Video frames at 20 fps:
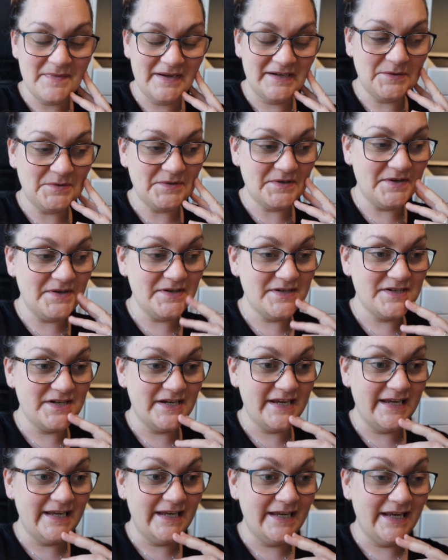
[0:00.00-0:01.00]
my daughter,
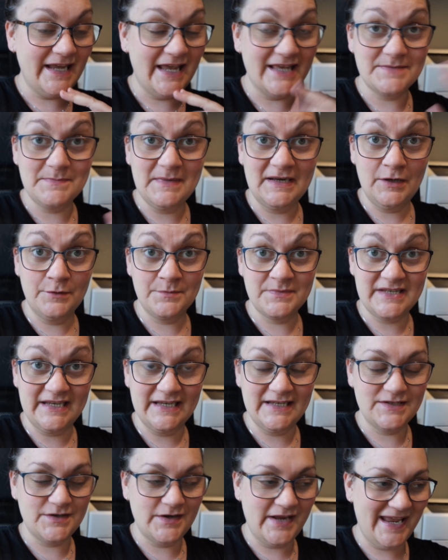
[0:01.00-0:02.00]
she has been
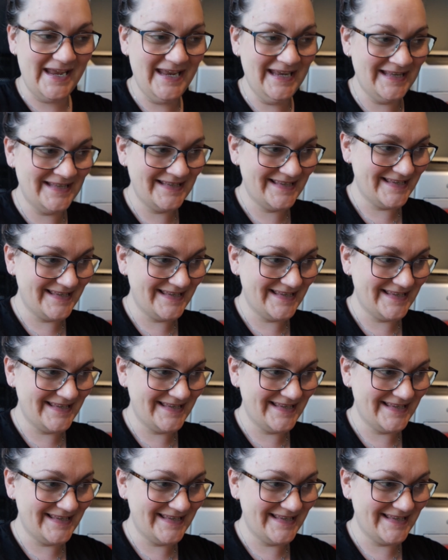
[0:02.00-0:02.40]
homesick today.